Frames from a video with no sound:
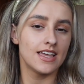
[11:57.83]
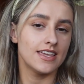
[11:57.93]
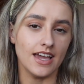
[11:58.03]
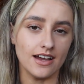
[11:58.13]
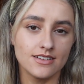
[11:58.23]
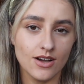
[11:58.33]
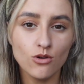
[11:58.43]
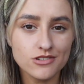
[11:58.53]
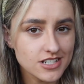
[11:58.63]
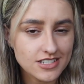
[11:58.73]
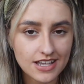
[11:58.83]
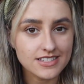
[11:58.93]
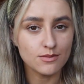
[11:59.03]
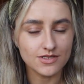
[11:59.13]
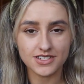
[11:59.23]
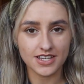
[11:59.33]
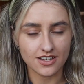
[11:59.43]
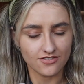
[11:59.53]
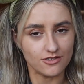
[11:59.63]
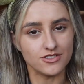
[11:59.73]
yeah. Or just get someone to take
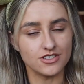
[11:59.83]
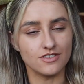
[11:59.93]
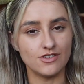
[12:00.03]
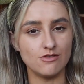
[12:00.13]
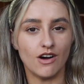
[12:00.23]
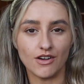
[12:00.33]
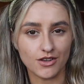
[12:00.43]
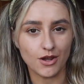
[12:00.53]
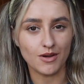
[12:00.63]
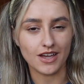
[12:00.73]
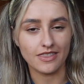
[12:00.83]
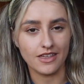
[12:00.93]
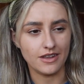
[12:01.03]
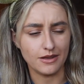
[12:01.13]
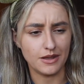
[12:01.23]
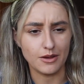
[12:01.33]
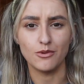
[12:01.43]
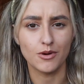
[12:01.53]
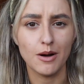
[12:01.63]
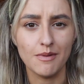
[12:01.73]
photos of you without you knowing, and then they
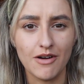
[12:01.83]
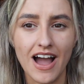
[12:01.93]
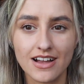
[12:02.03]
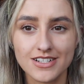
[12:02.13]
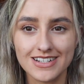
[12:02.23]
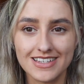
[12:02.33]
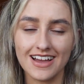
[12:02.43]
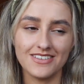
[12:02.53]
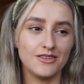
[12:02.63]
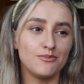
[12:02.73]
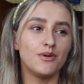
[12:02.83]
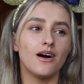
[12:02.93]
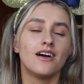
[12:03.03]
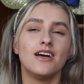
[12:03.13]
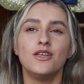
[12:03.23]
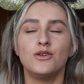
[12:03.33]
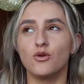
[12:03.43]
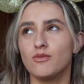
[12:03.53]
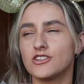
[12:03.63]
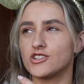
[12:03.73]
will come out actually candid. But
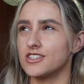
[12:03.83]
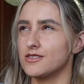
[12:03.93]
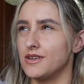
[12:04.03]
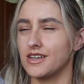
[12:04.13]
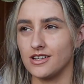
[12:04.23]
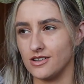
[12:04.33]
normally I try to make it